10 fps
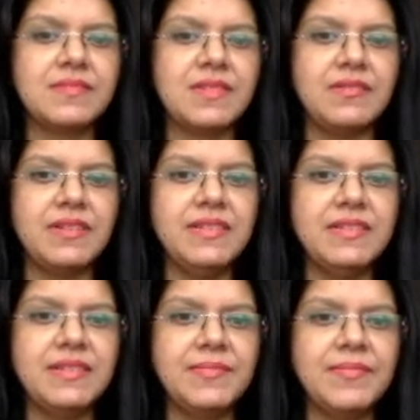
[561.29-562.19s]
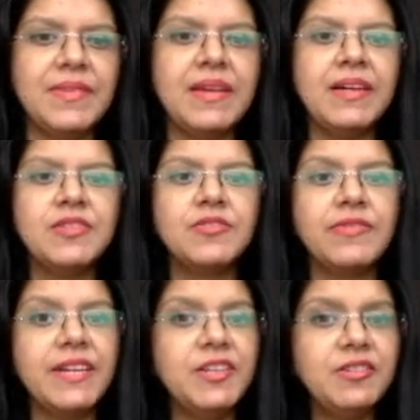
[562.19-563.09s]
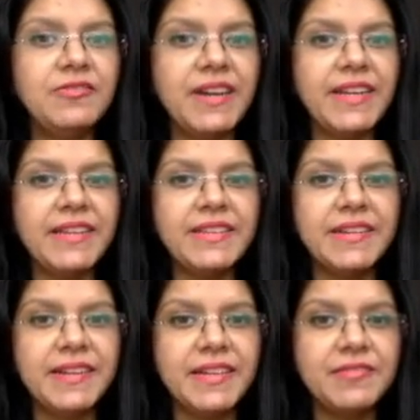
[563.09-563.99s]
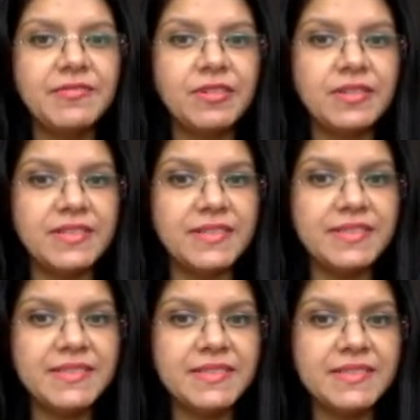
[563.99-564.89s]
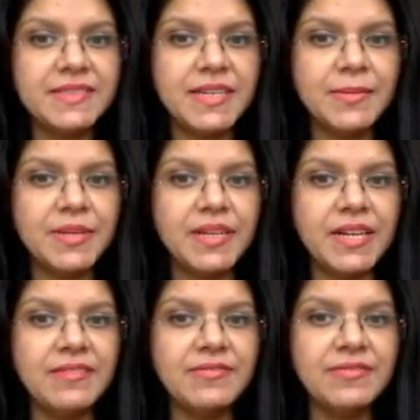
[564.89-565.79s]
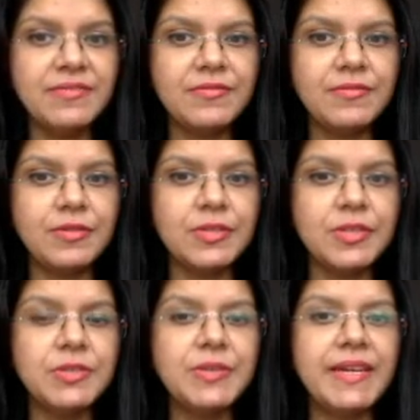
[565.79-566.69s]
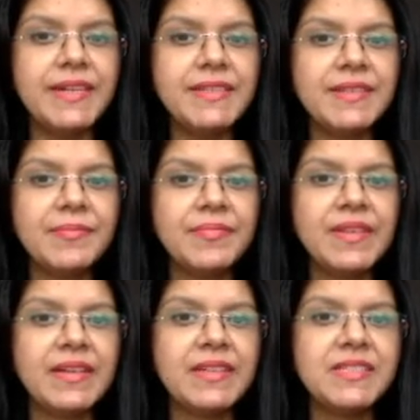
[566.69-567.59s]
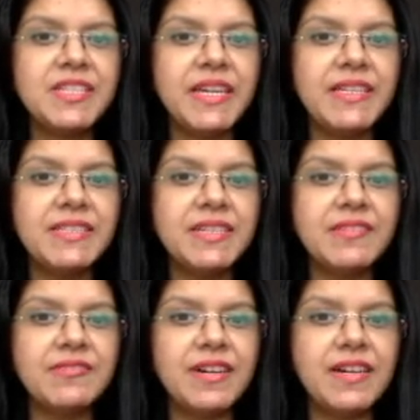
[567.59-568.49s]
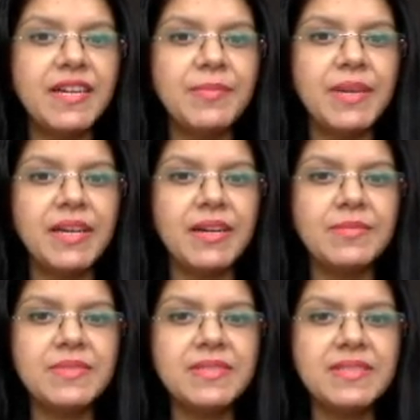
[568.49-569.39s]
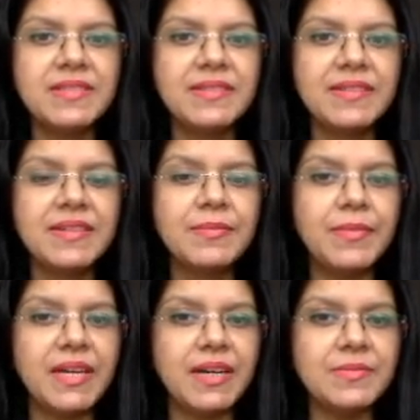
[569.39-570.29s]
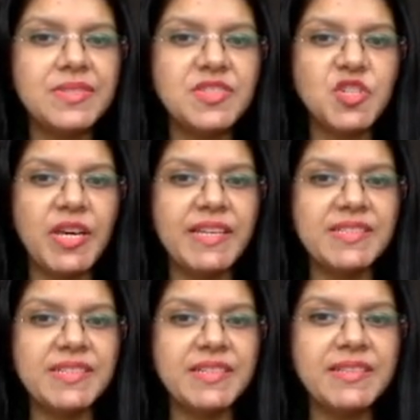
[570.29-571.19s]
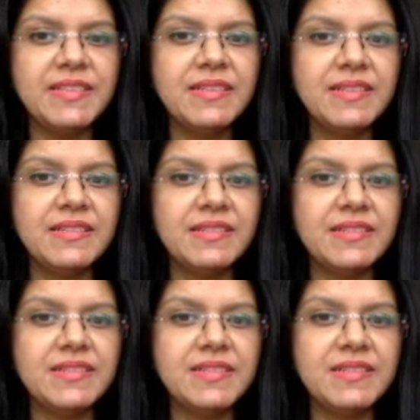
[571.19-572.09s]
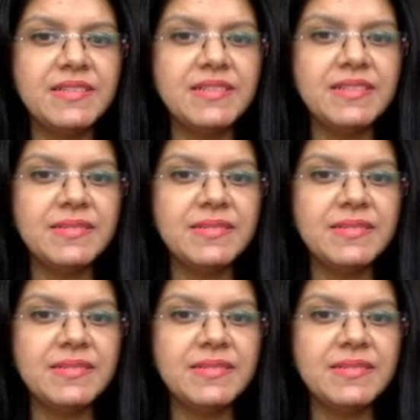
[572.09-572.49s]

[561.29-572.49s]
Right? So when you are finding the gradient for a distance time graph, what do you get? Change in y becomes change in distance,